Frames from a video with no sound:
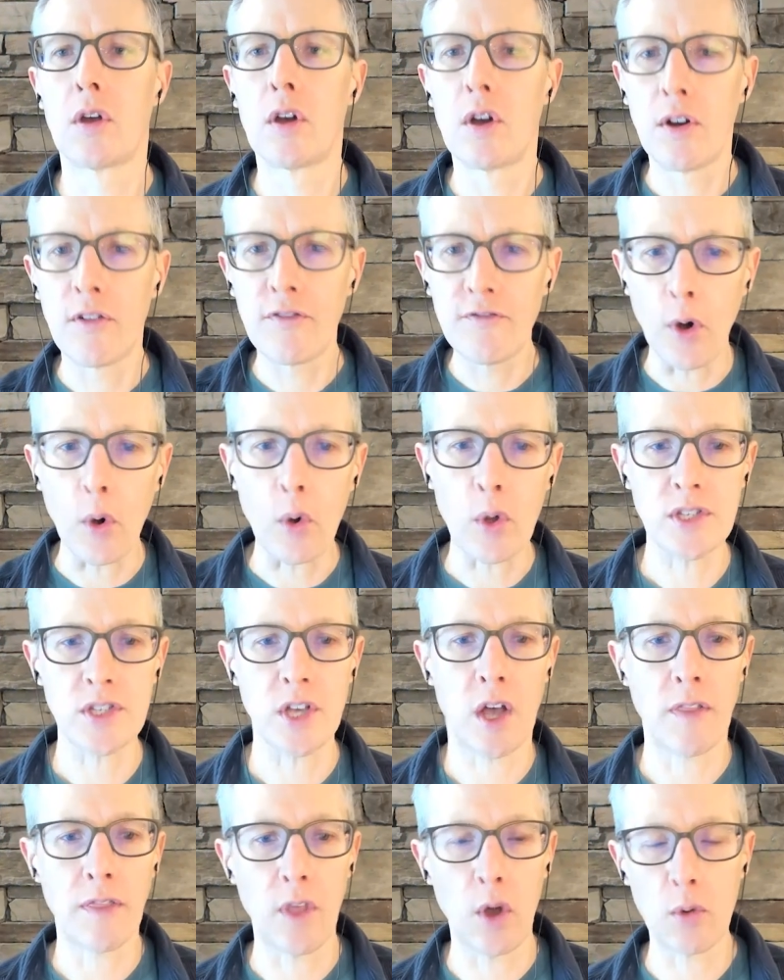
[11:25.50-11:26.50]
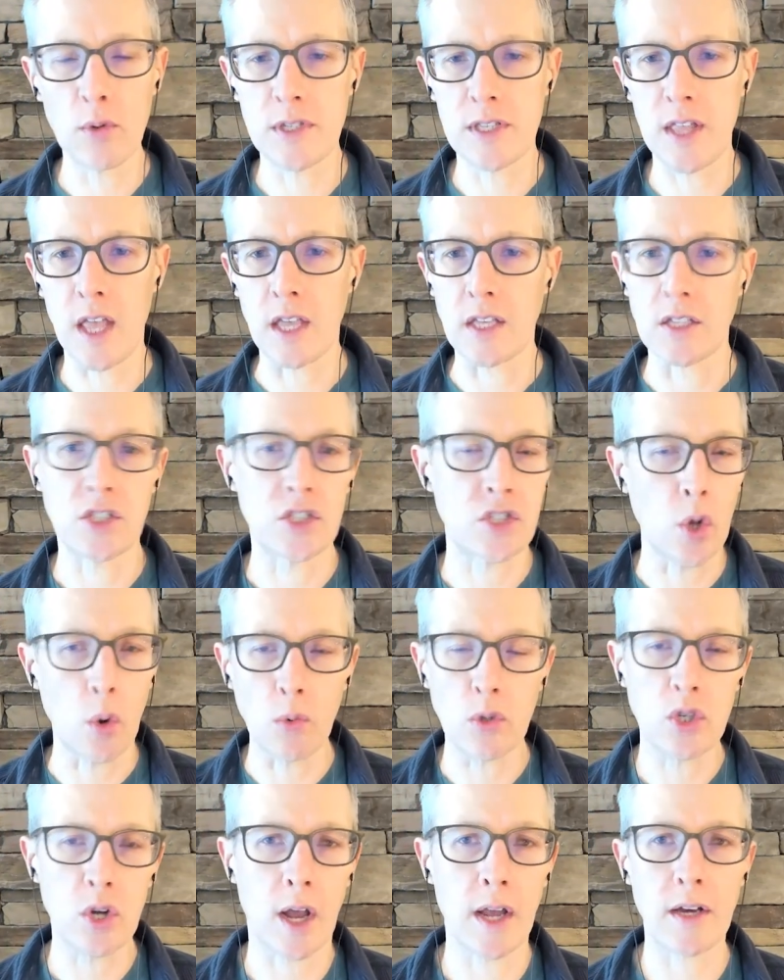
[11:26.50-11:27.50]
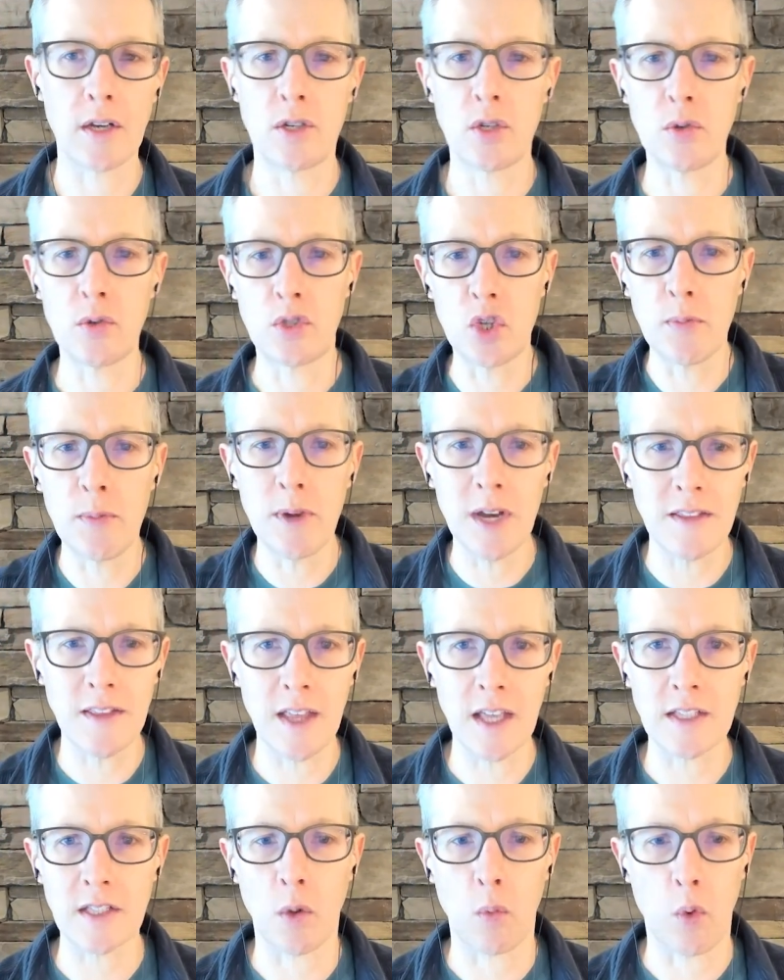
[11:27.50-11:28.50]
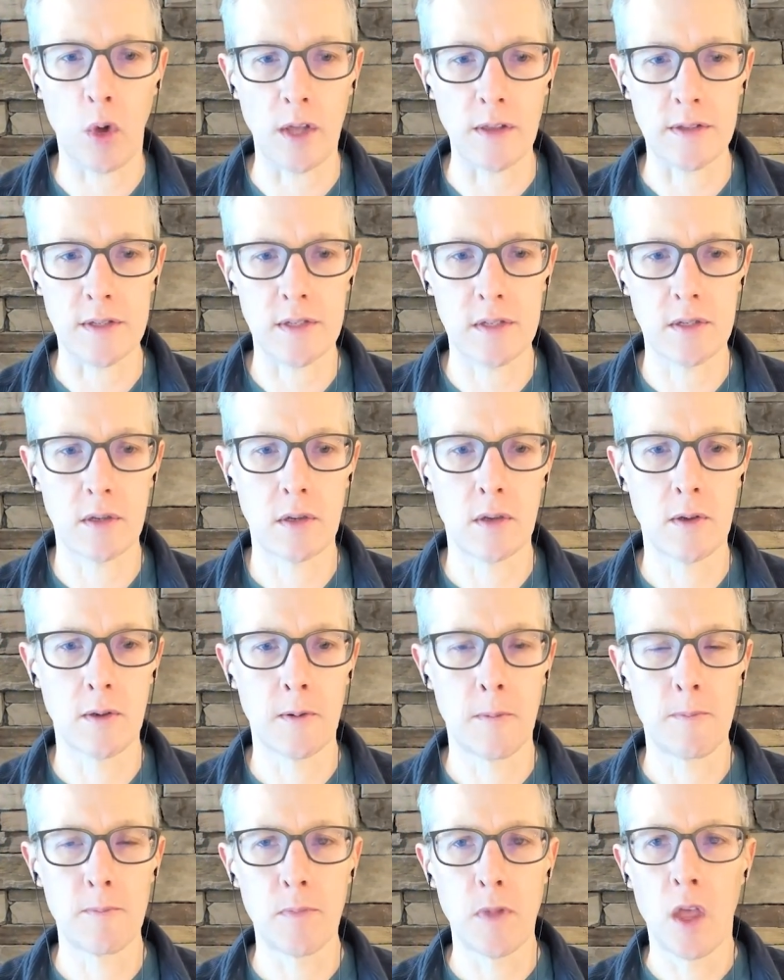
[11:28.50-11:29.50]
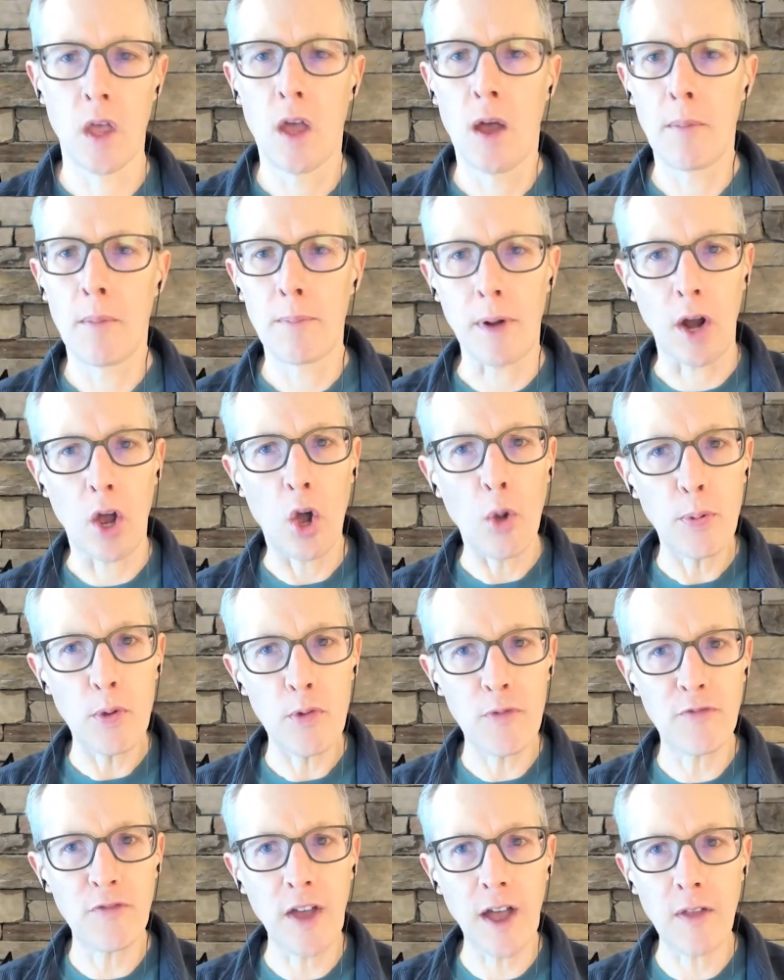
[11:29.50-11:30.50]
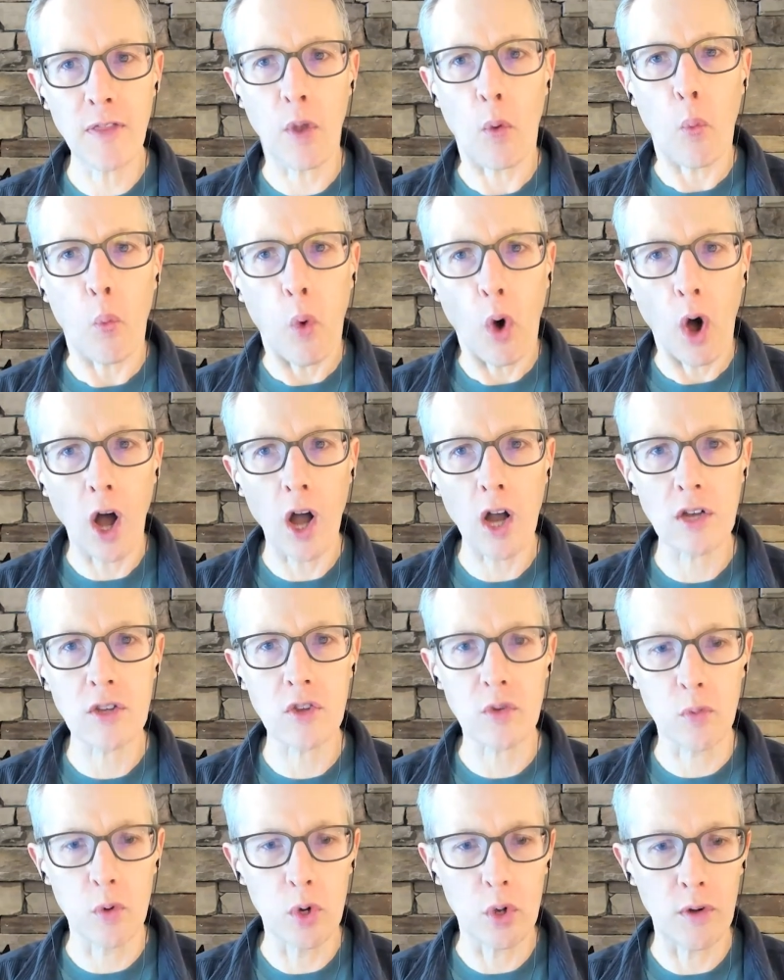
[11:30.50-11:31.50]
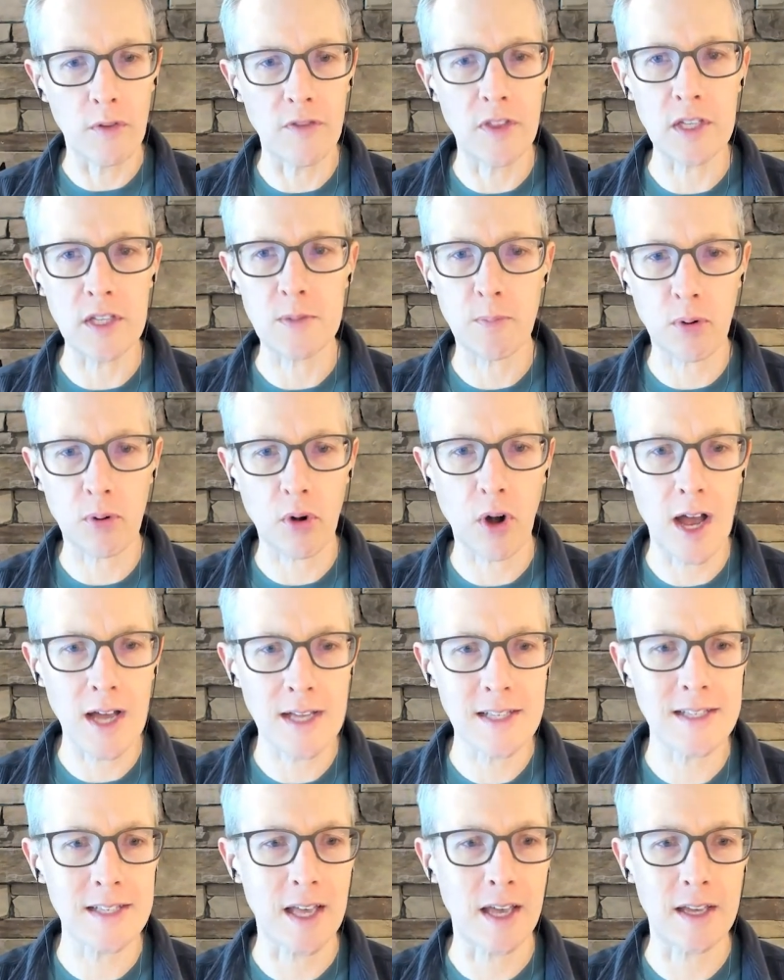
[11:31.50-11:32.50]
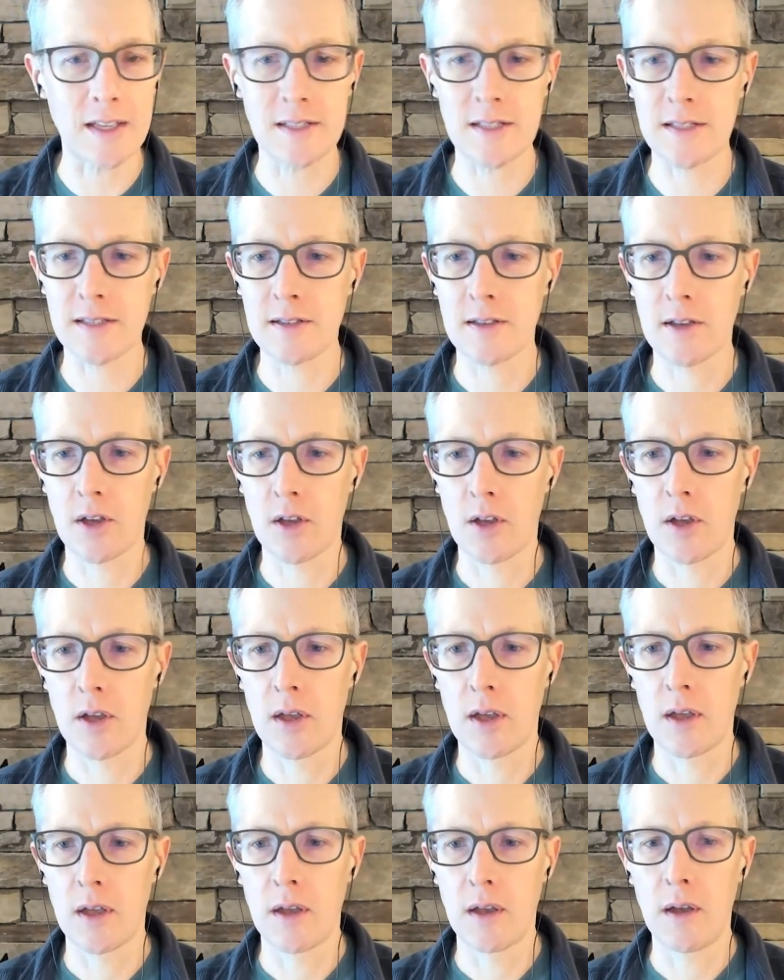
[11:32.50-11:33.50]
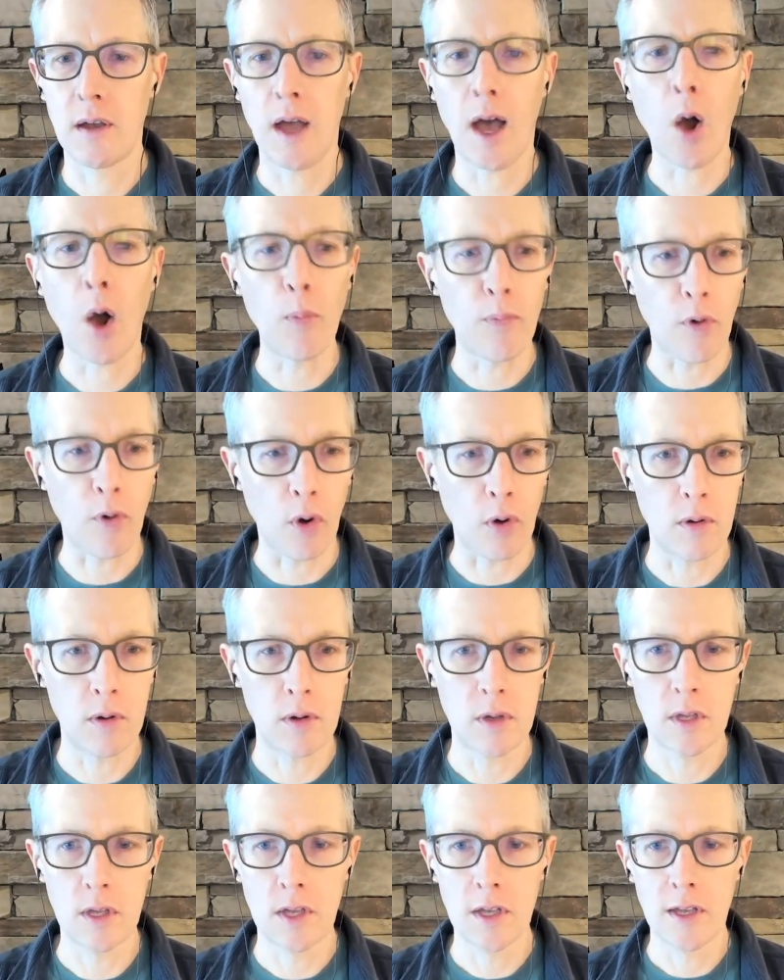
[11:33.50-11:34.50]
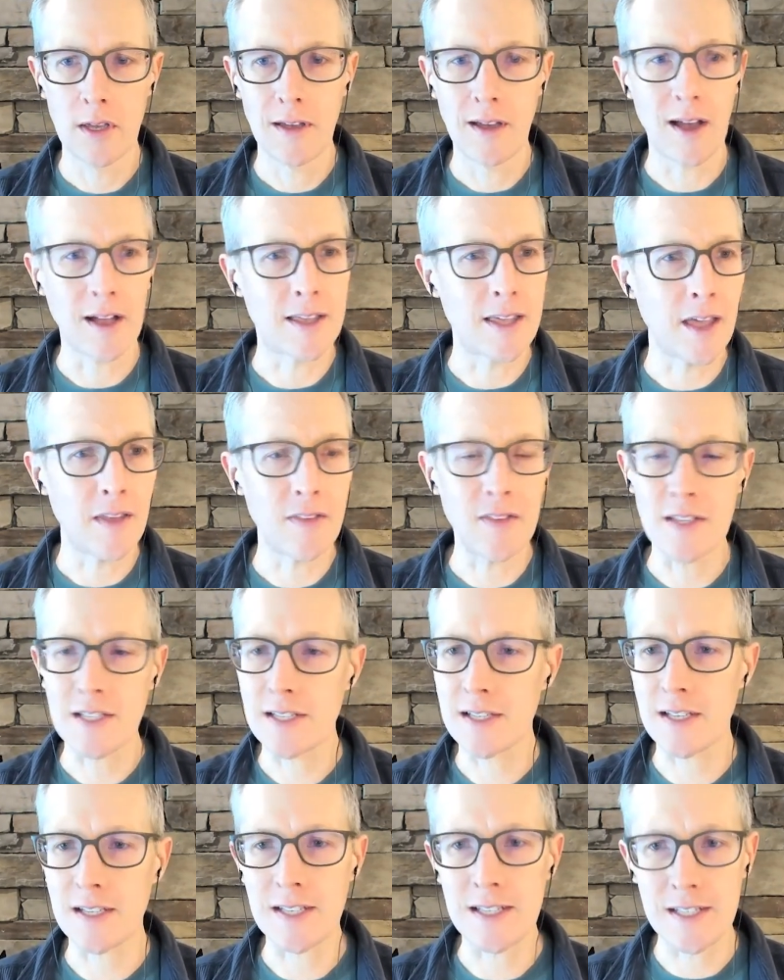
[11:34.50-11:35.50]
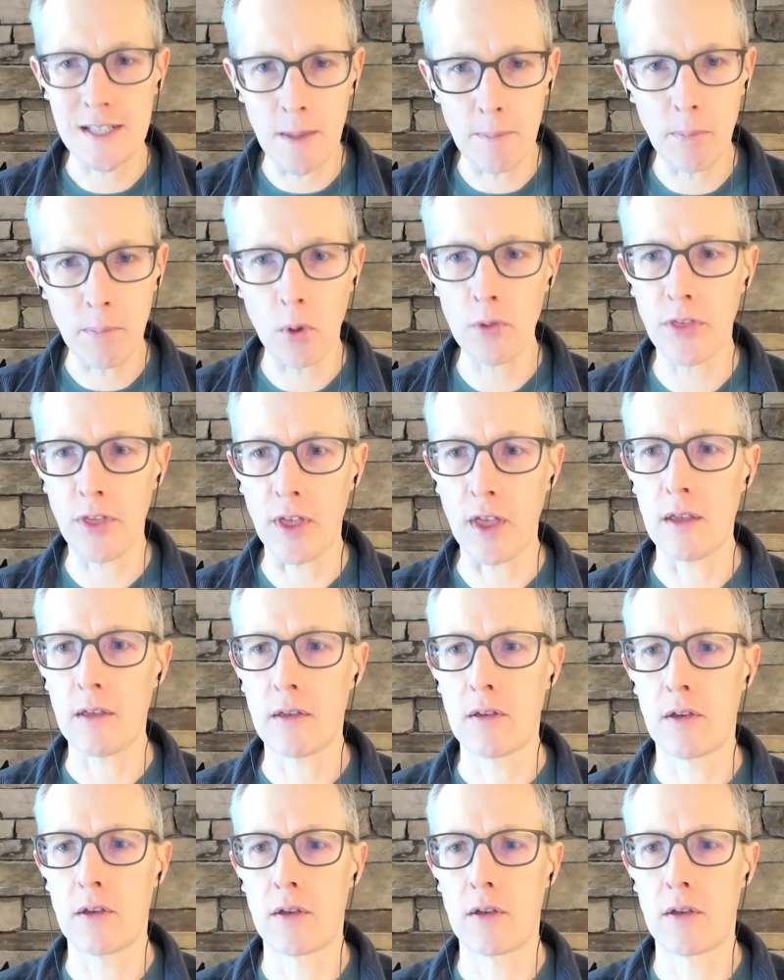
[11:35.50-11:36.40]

Focus on those things. Don't try to do too many things at once. But I hope you found the walkthrough of this process helpful. Again, this is a simple thing.